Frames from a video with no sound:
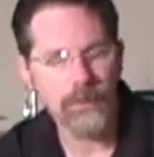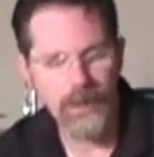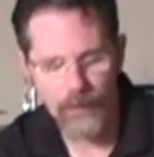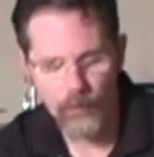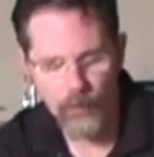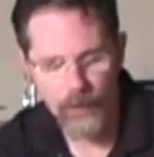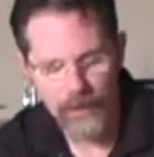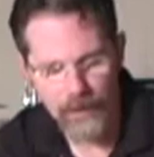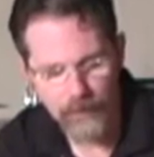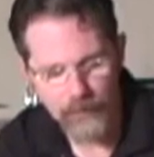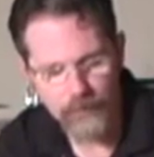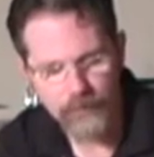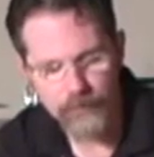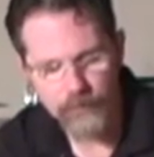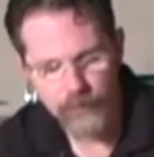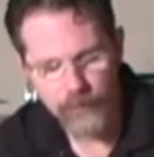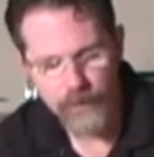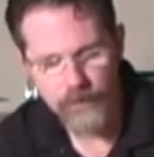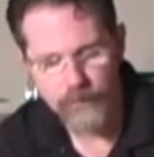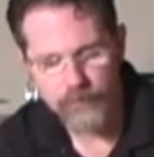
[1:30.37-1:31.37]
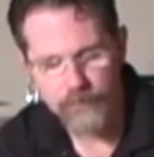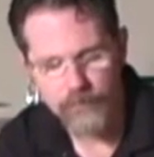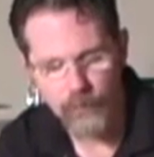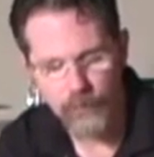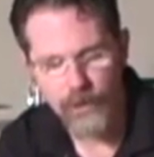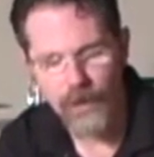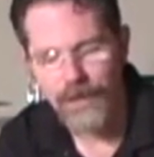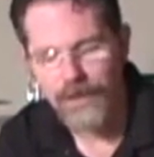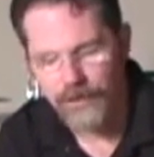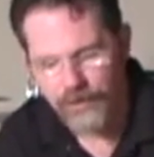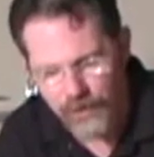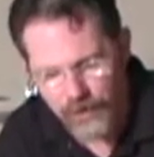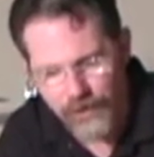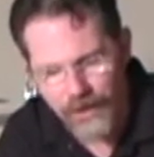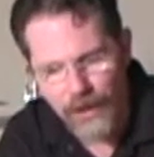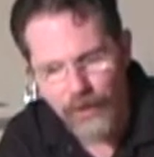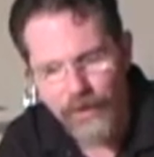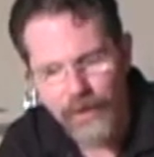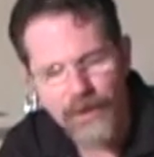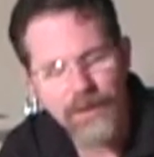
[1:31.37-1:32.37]
That way we're not
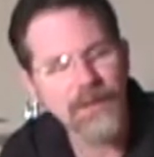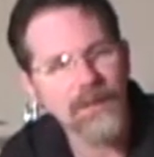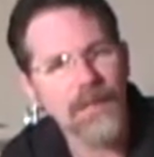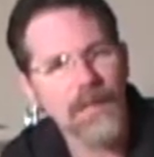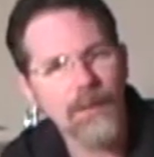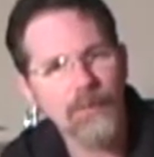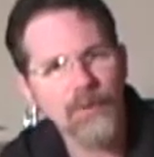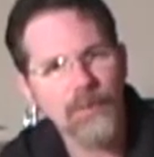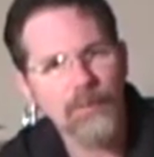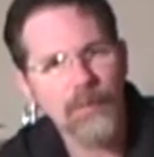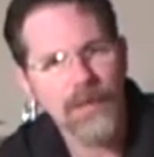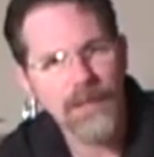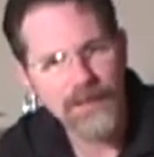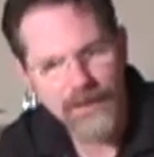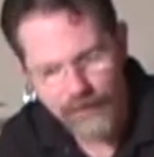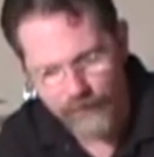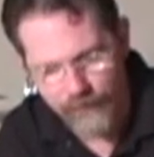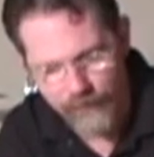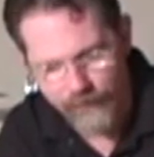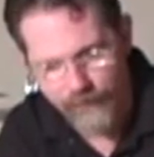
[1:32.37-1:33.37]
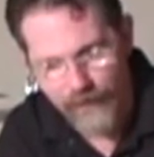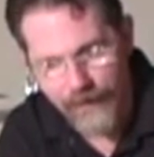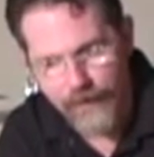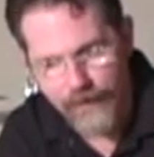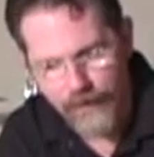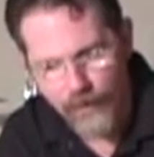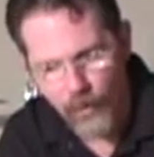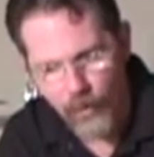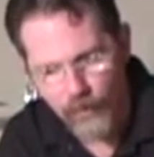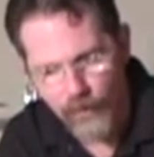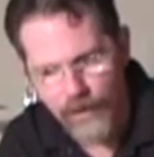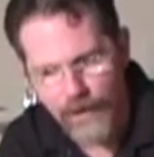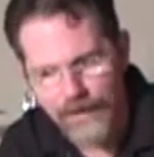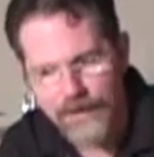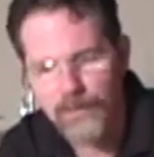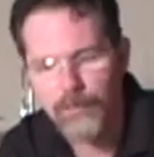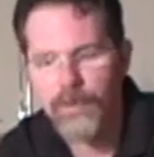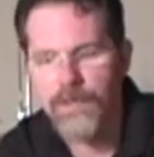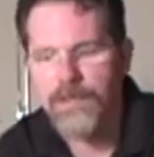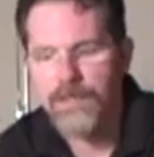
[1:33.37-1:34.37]
sharing the same space and fighting over that
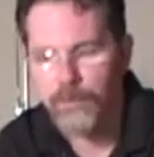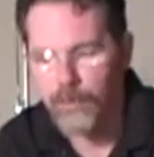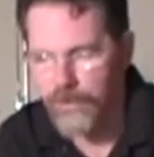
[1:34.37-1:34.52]
space.